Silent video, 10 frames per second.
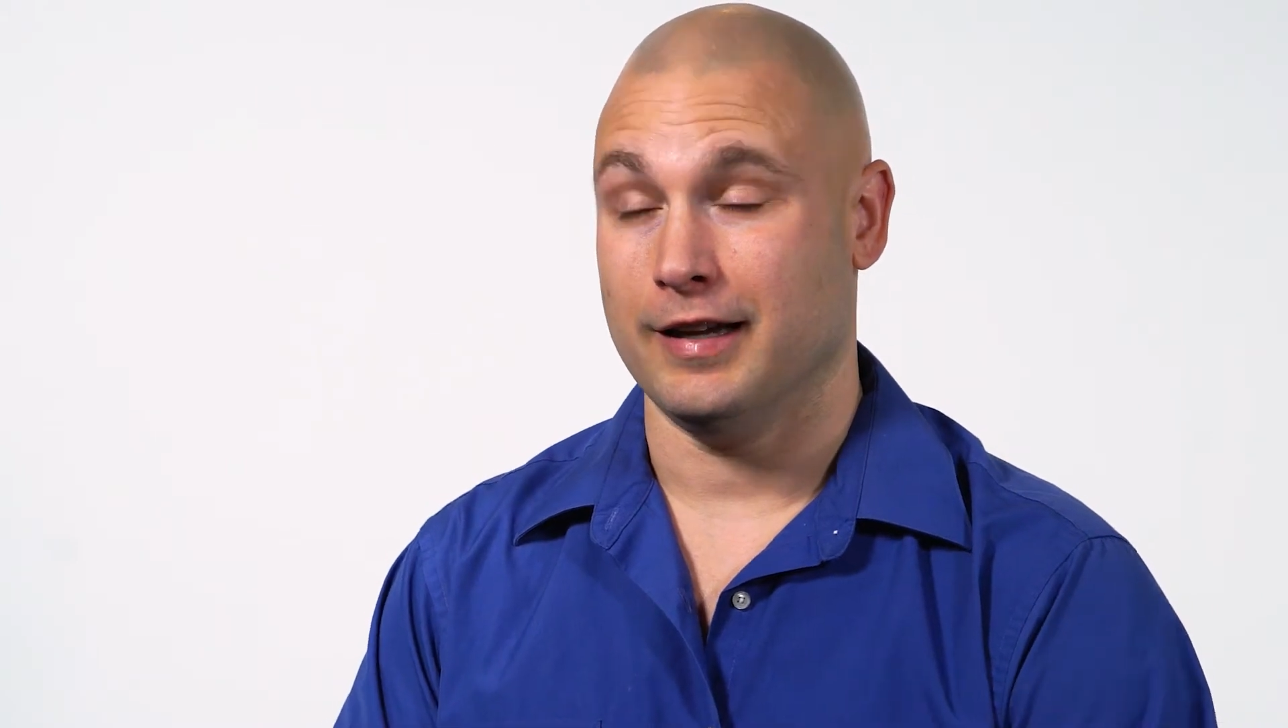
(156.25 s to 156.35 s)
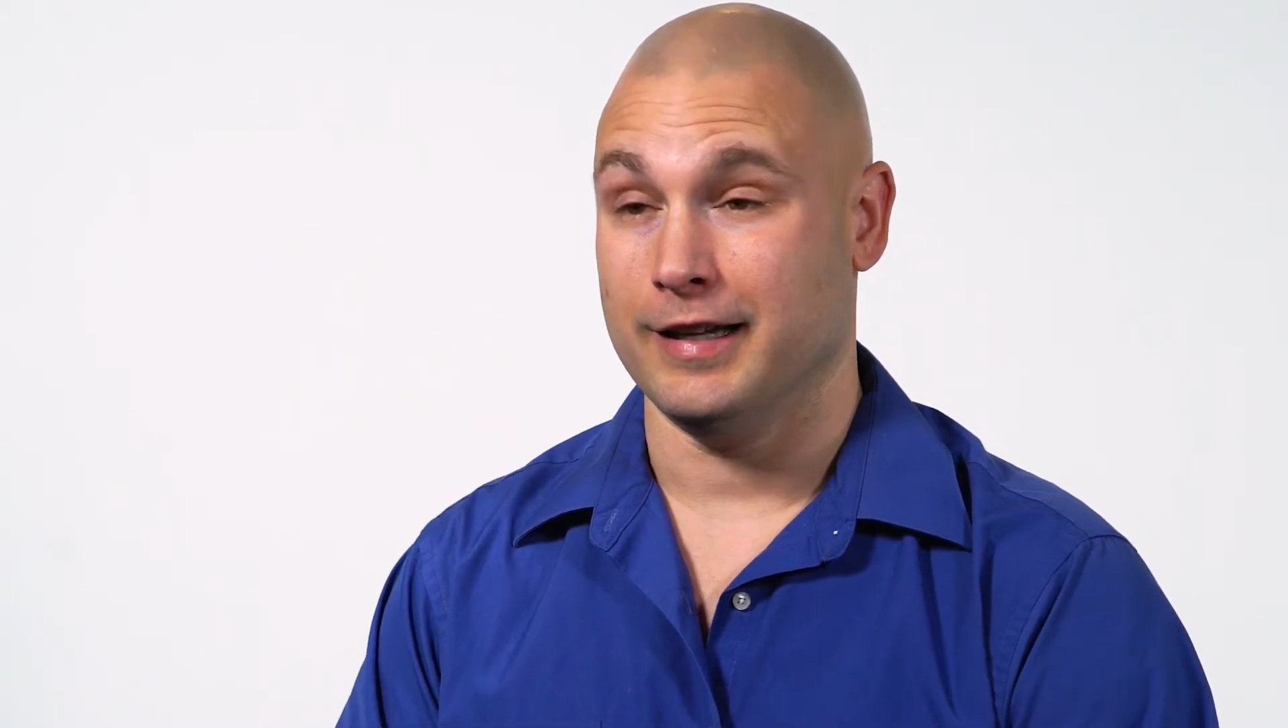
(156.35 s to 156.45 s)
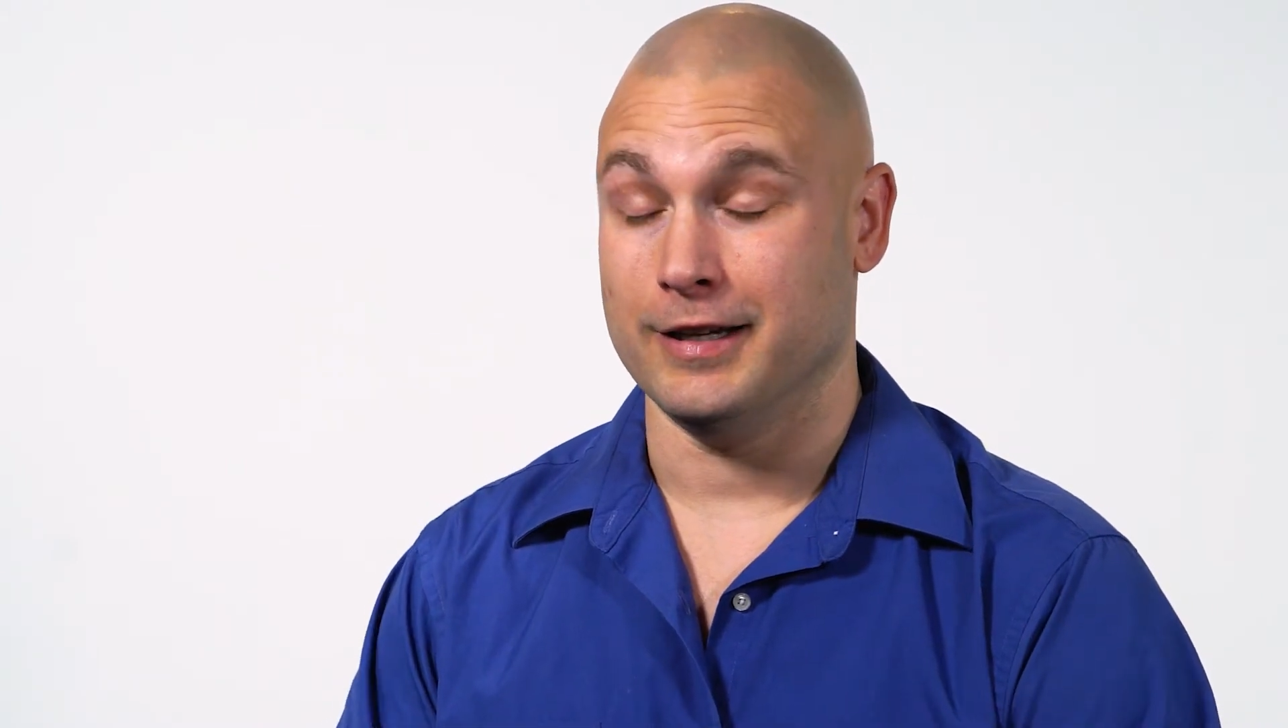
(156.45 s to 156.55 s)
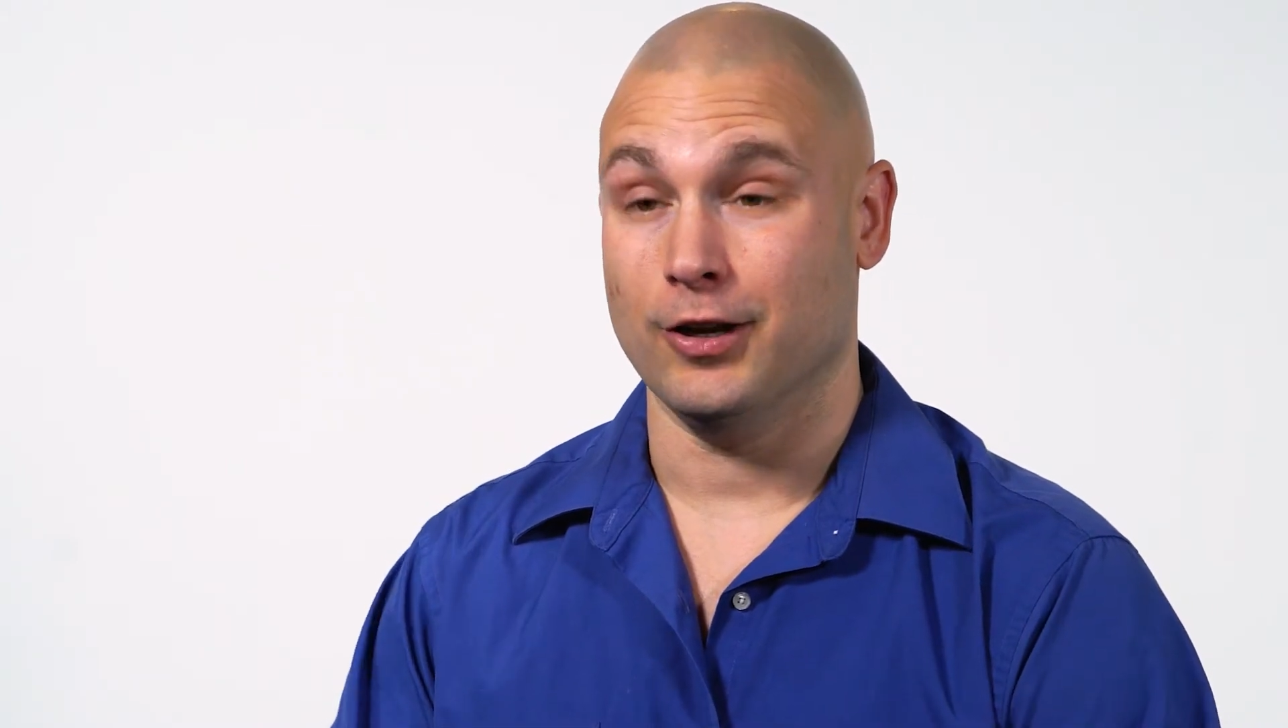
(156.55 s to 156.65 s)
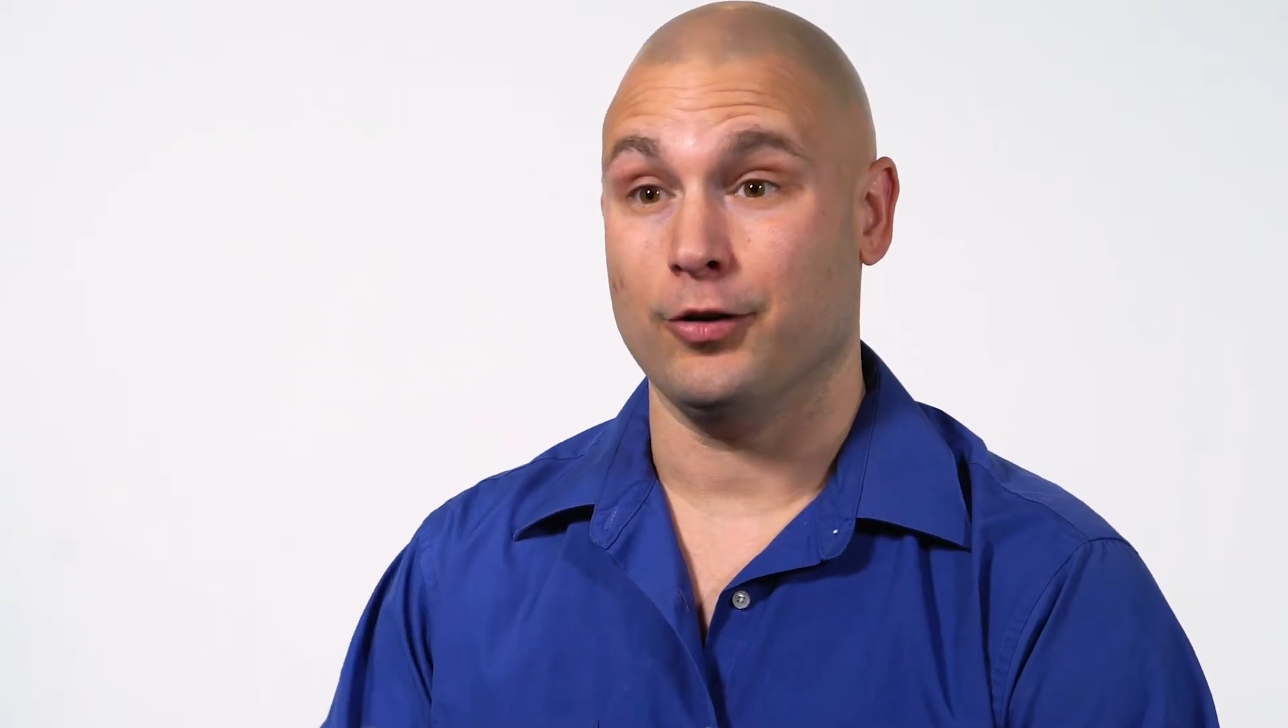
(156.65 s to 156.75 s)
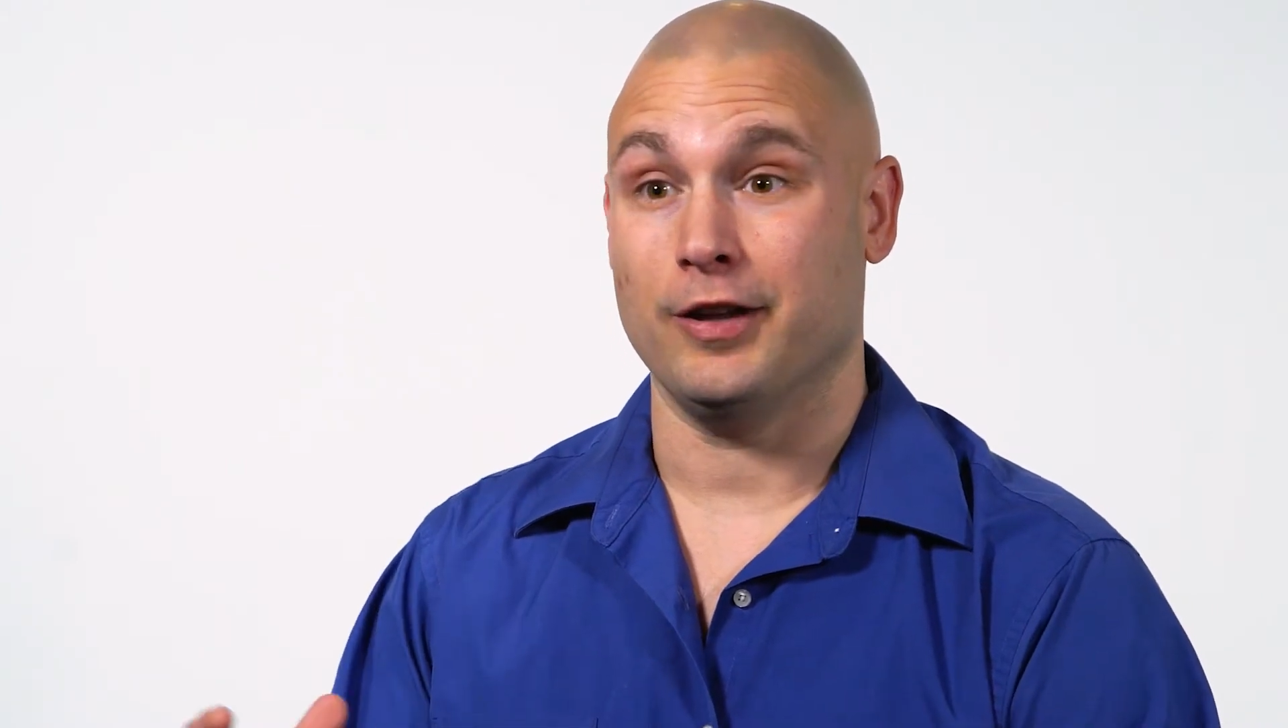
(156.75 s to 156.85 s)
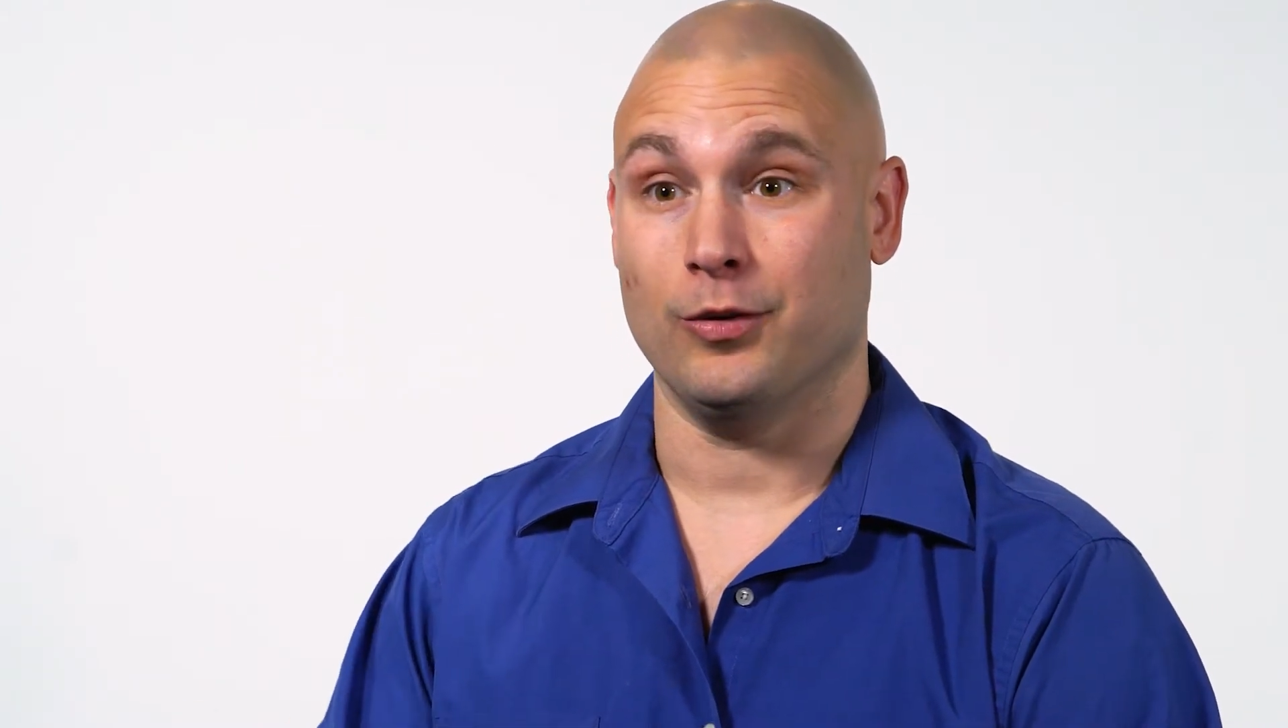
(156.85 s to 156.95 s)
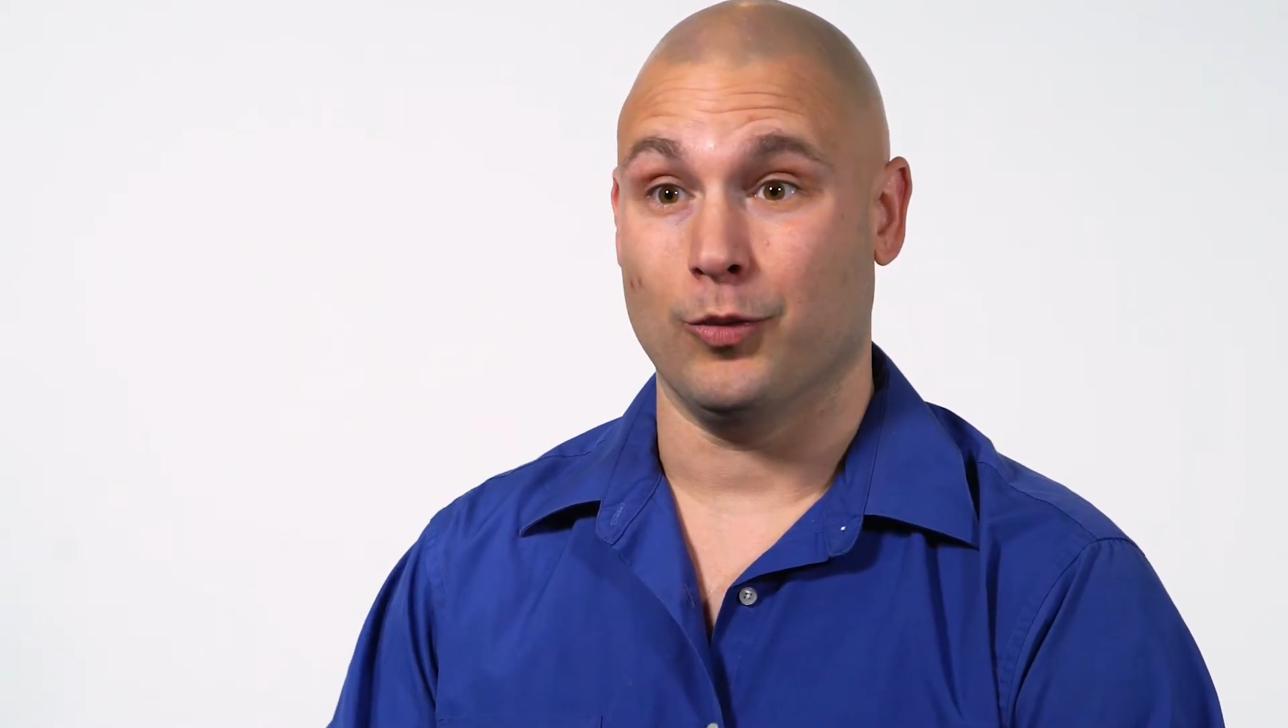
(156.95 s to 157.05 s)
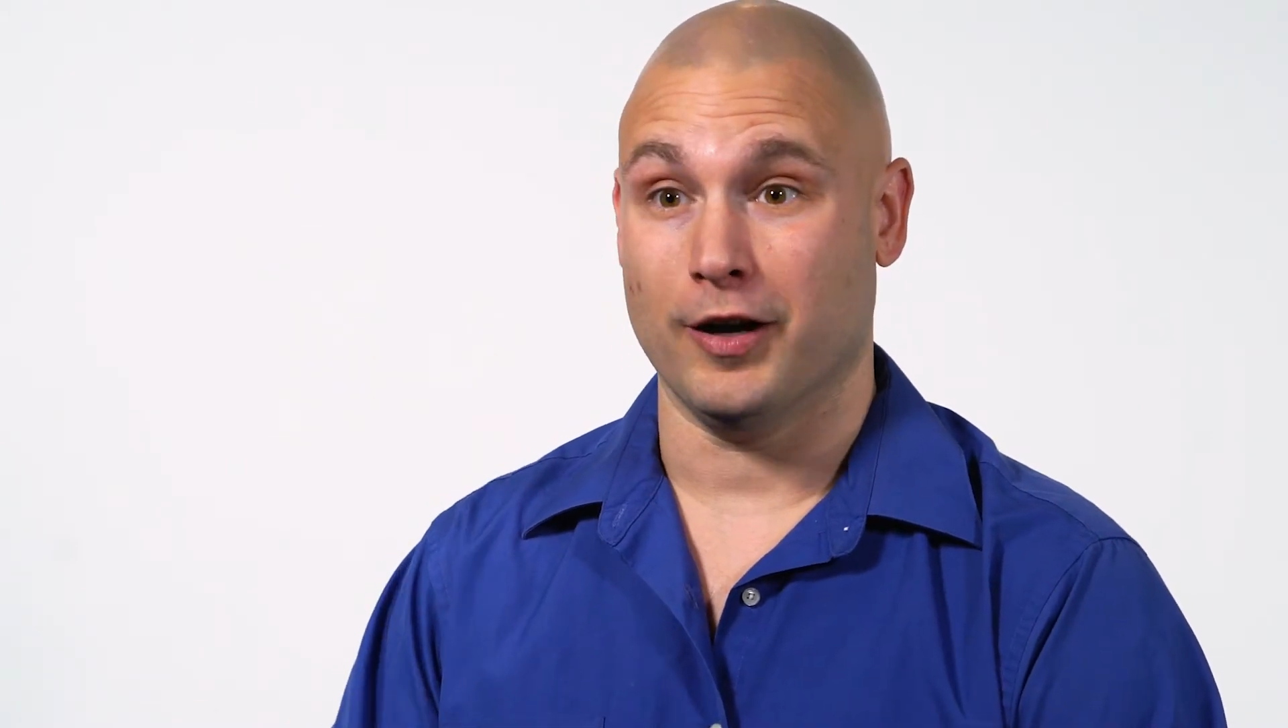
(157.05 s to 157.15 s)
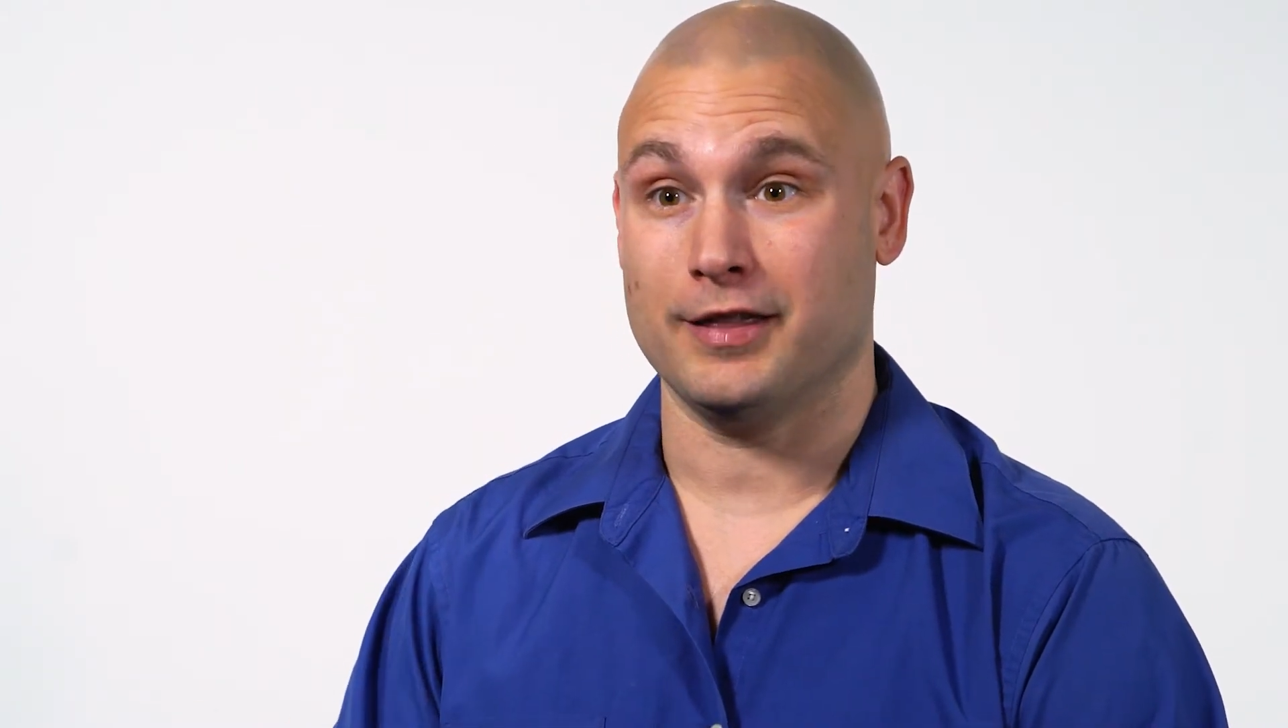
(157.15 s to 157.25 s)
And they know
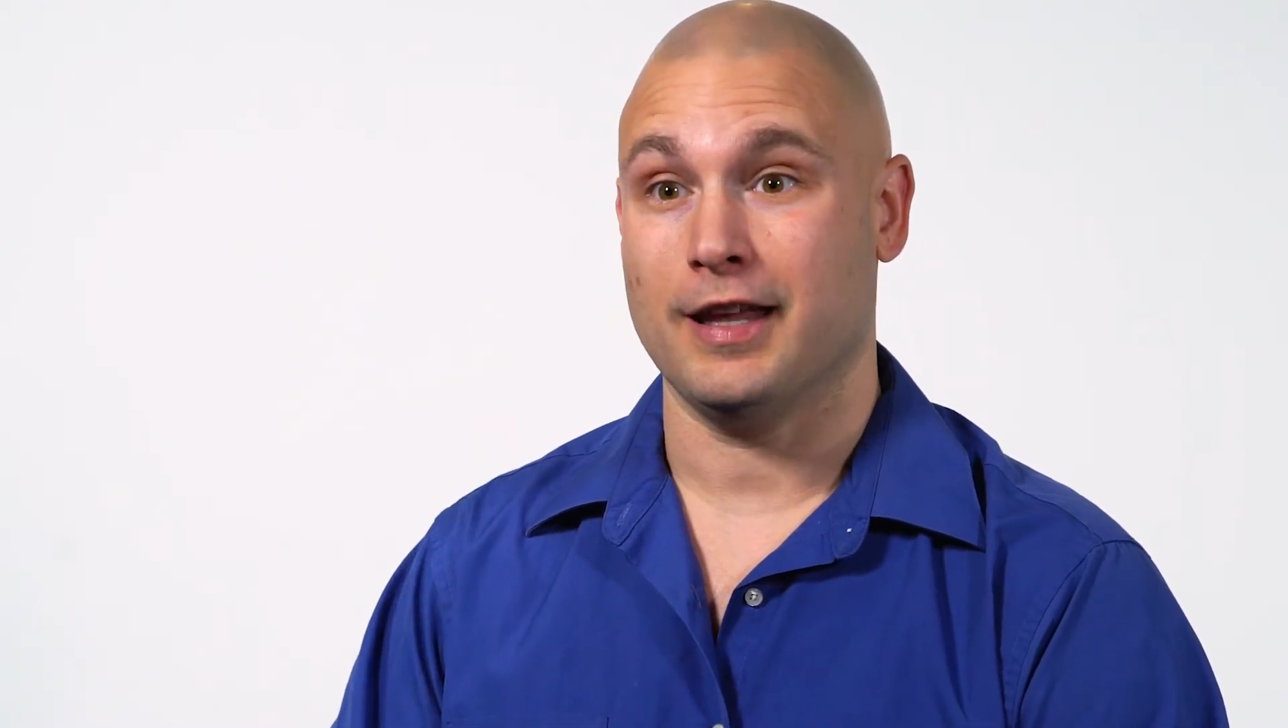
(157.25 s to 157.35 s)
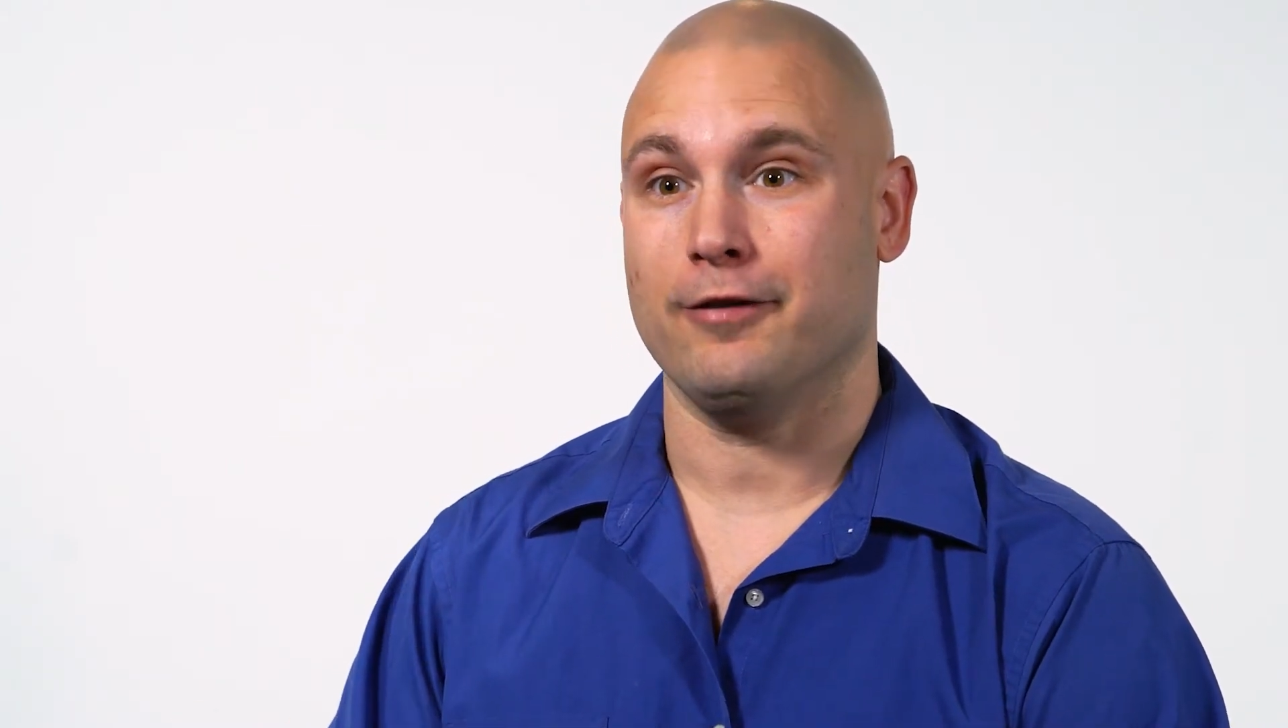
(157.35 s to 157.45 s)
they want